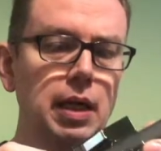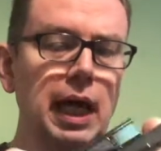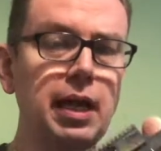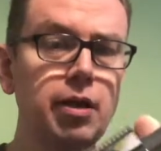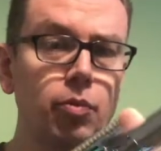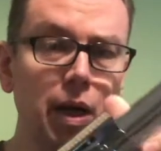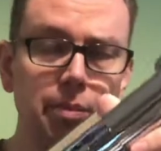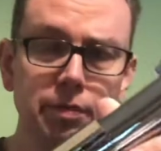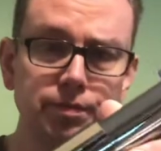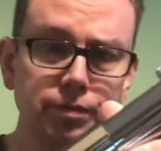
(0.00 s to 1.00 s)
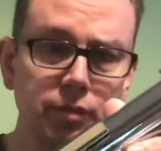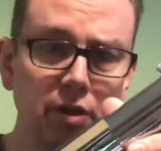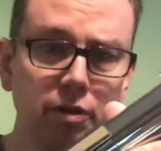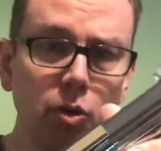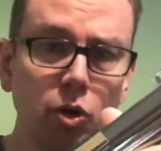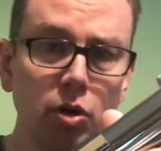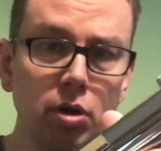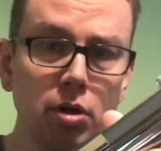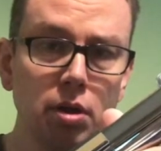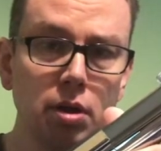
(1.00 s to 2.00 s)
elegant weapon of a more
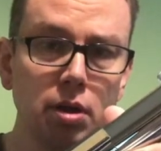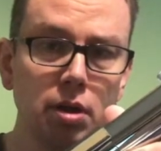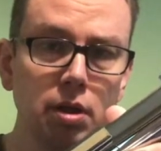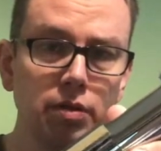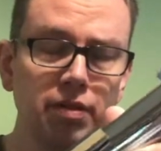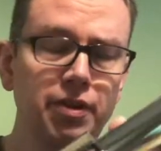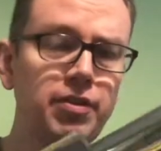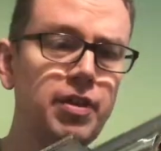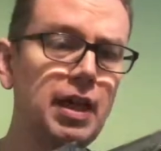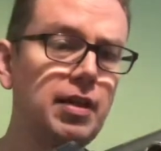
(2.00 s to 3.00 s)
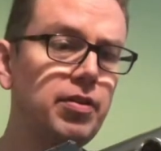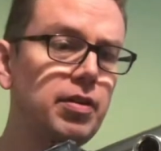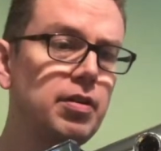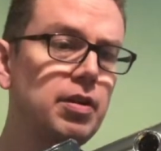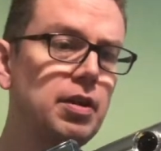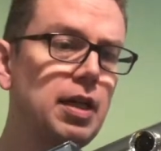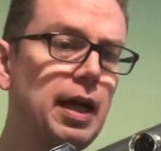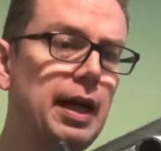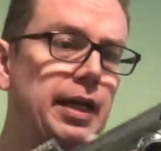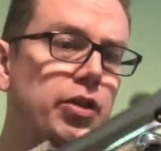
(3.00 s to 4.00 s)
sophisticated
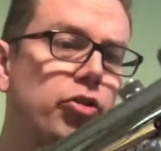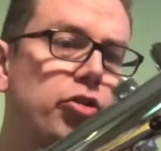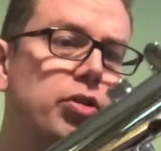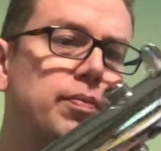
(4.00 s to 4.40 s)
age.